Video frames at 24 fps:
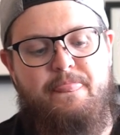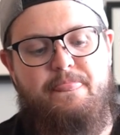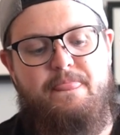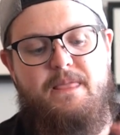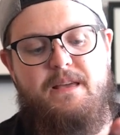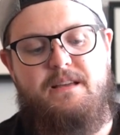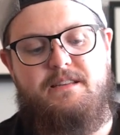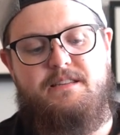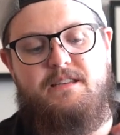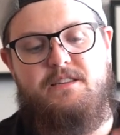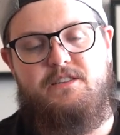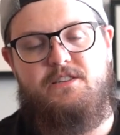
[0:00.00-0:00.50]

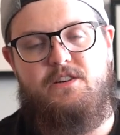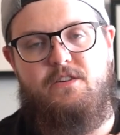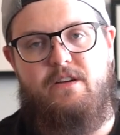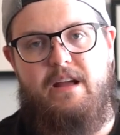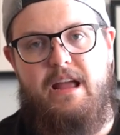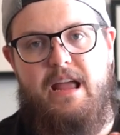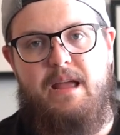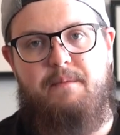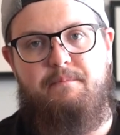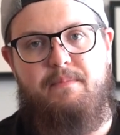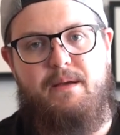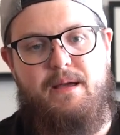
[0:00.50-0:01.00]
This is your
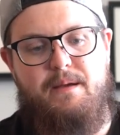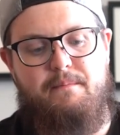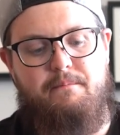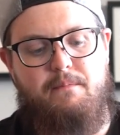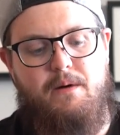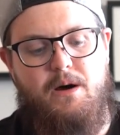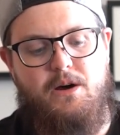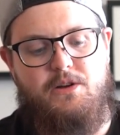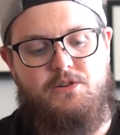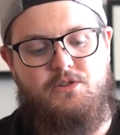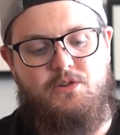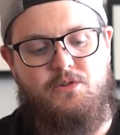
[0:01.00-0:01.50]
APIM
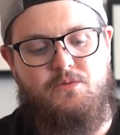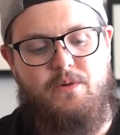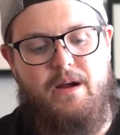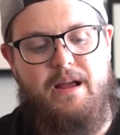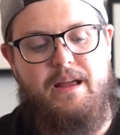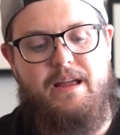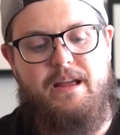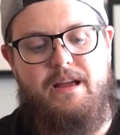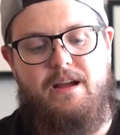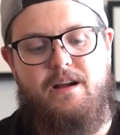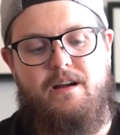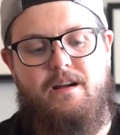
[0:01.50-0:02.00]
module
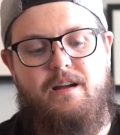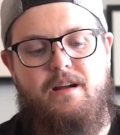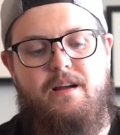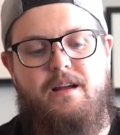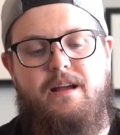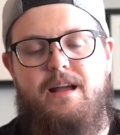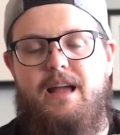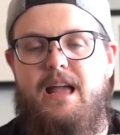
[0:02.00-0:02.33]
right here.